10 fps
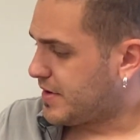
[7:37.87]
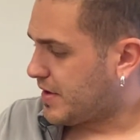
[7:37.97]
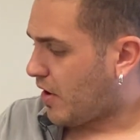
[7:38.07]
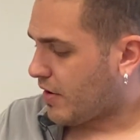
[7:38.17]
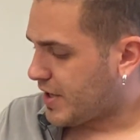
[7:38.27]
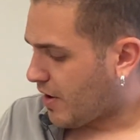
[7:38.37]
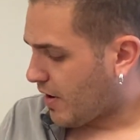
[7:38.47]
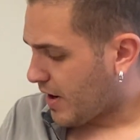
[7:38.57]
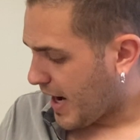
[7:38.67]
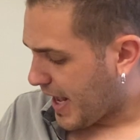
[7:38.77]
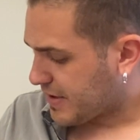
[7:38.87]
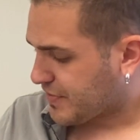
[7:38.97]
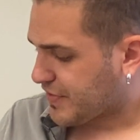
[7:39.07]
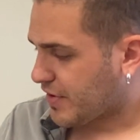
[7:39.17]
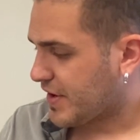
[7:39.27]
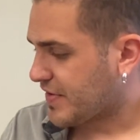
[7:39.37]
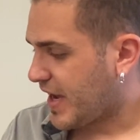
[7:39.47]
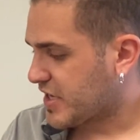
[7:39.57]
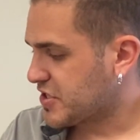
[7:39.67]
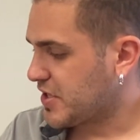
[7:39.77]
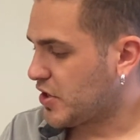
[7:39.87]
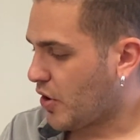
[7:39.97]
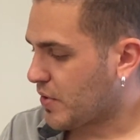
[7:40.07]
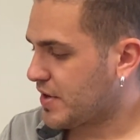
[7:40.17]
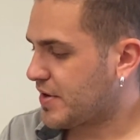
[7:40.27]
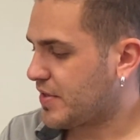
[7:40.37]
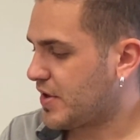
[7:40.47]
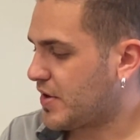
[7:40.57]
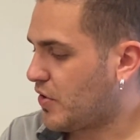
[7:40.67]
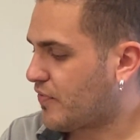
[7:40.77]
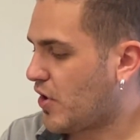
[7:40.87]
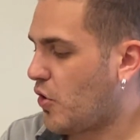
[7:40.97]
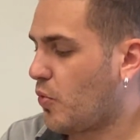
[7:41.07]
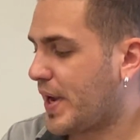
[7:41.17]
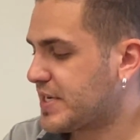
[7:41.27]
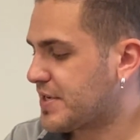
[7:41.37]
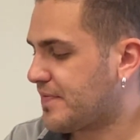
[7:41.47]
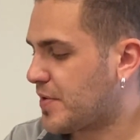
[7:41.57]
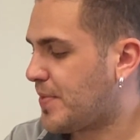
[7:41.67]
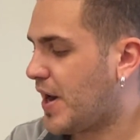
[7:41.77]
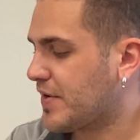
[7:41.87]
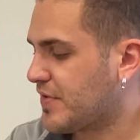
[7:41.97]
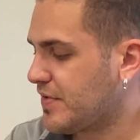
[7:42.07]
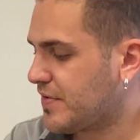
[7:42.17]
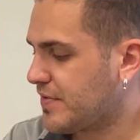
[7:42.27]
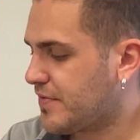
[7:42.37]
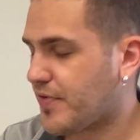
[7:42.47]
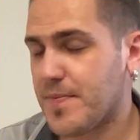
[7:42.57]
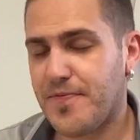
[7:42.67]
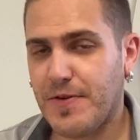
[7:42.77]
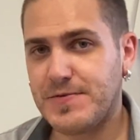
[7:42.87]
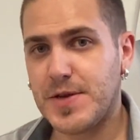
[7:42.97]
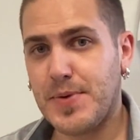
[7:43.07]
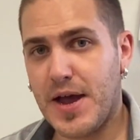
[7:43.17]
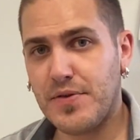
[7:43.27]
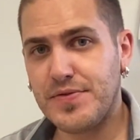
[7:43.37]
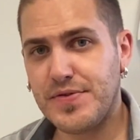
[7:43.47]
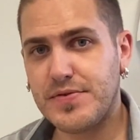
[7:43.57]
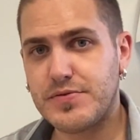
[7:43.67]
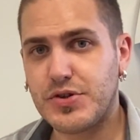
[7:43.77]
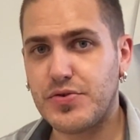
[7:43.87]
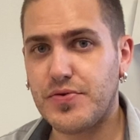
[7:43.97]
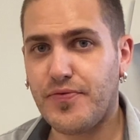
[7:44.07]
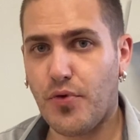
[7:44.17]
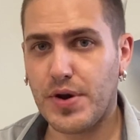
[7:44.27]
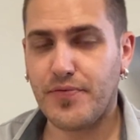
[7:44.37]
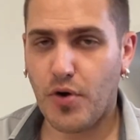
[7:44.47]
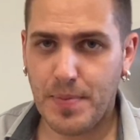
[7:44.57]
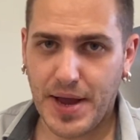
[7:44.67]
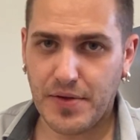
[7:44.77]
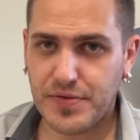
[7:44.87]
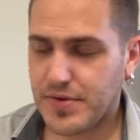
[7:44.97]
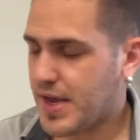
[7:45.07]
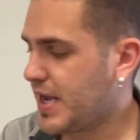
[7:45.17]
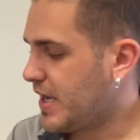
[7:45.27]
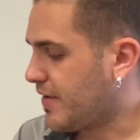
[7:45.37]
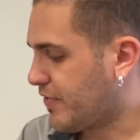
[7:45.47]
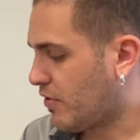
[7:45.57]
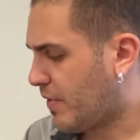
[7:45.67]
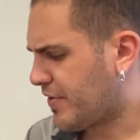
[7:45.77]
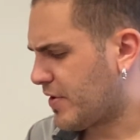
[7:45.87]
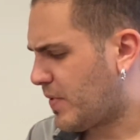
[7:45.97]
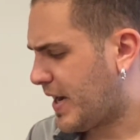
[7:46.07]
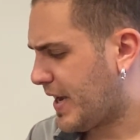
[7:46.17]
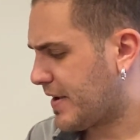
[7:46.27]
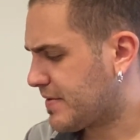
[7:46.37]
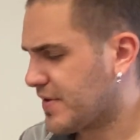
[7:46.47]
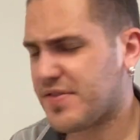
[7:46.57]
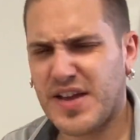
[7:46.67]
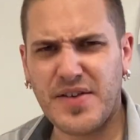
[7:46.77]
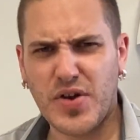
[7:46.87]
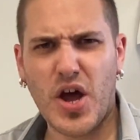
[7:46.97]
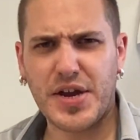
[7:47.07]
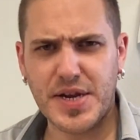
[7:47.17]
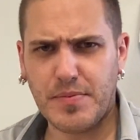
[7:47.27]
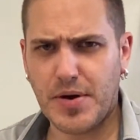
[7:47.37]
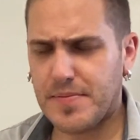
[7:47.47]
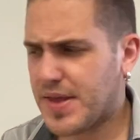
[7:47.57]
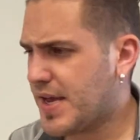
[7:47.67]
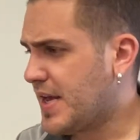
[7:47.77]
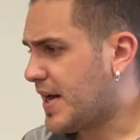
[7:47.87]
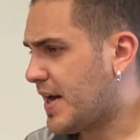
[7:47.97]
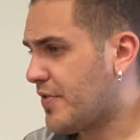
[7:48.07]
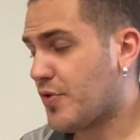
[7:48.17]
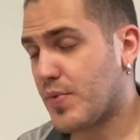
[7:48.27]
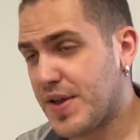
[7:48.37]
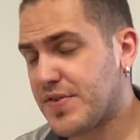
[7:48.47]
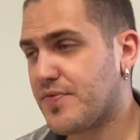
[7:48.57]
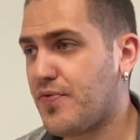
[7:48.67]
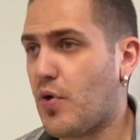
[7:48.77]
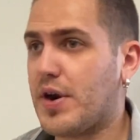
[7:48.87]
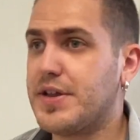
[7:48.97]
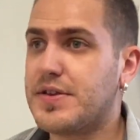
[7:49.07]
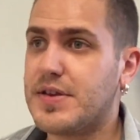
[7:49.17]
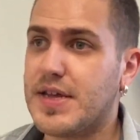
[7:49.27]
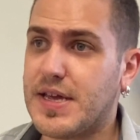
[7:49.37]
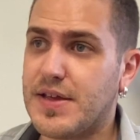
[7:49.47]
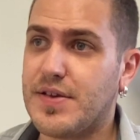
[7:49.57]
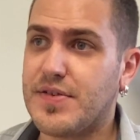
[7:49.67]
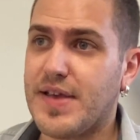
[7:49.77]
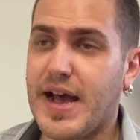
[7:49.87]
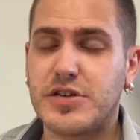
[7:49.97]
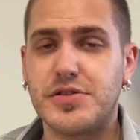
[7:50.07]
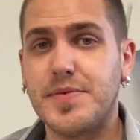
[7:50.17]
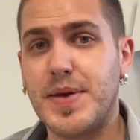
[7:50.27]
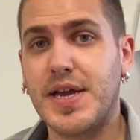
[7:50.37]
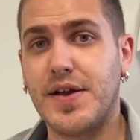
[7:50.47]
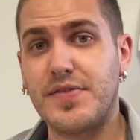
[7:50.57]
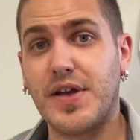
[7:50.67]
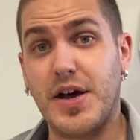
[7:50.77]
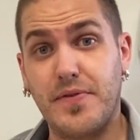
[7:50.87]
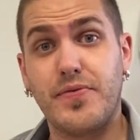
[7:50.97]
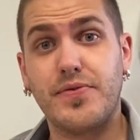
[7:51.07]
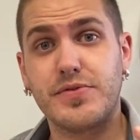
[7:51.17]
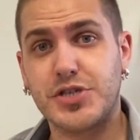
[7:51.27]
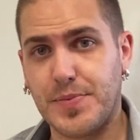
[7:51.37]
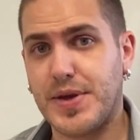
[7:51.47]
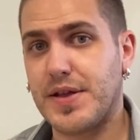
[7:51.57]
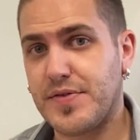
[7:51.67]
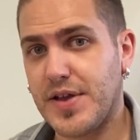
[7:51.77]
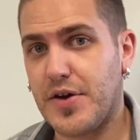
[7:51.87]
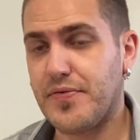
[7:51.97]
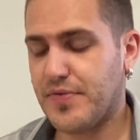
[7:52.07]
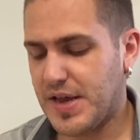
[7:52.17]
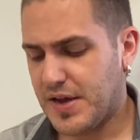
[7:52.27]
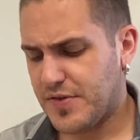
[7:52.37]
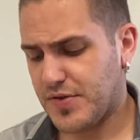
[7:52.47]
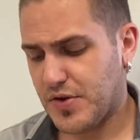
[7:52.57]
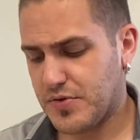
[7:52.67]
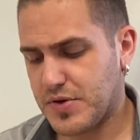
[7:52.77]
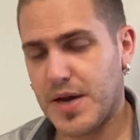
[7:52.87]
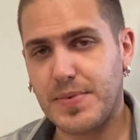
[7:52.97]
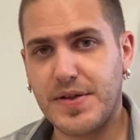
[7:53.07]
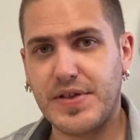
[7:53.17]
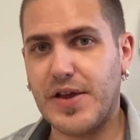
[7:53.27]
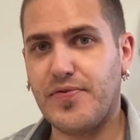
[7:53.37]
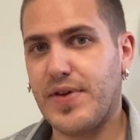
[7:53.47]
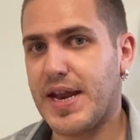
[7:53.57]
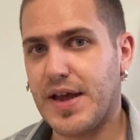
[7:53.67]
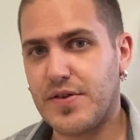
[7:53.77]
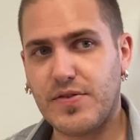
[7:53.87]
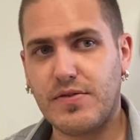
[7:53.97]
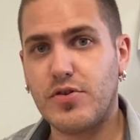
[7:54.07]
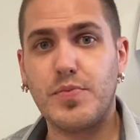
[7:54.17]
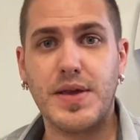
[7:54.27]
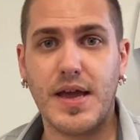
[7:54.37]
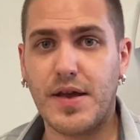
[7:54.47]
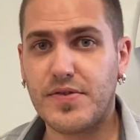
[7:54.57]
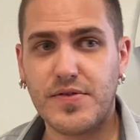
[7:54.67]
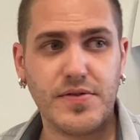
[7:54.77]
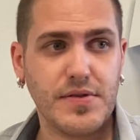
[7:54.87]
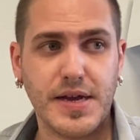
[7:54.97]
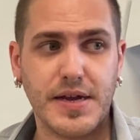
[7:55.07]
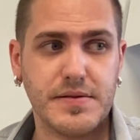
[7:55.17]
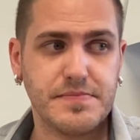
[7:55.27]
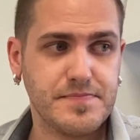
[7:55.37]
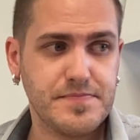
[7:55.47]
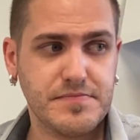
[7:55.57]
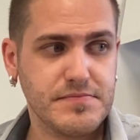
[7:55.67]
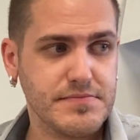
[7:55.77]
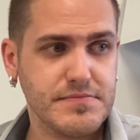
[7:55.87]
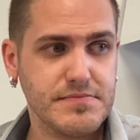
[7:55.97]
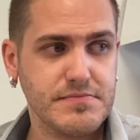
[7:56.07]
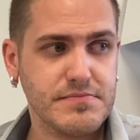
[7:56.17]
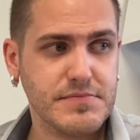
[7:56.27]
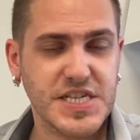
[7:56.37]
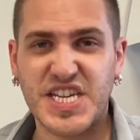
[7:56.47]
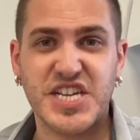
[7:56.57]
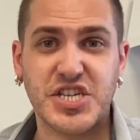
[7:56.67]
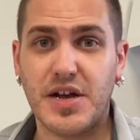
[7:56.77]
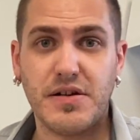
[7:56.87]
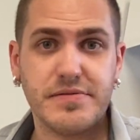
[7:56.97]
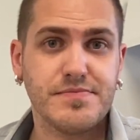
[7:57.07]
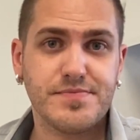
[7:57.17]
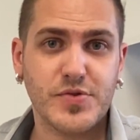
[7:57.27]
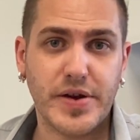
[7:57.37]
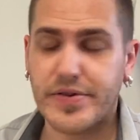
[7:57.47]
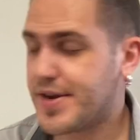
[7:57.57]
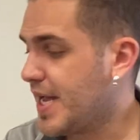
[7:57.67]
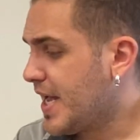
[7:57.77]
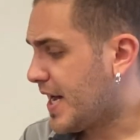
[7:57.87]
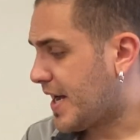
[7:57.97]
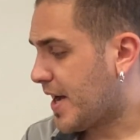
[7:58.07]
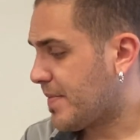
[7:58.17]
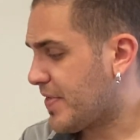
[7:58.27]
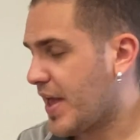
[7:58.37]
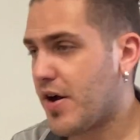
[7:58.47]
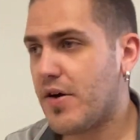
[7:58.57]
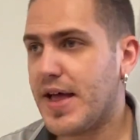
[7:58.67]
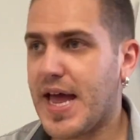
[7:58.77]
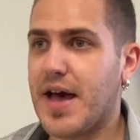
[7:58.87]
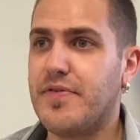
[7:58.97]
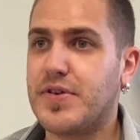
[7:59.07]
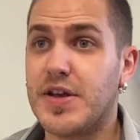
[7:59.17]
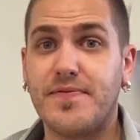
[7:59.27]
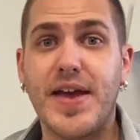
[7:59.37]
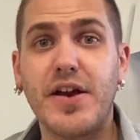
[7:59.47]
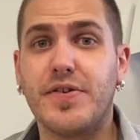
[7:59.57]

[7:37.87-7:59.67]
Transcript: R&R and Certis actually lowered the overall weight of their boxes from 50 pounds to 44 pounds. If you're wondering why, that's kind of an odd number. The reason for it is actually because of shipping itself. So companies like FedEx, UPS, DHL, whoever, they all have conveyor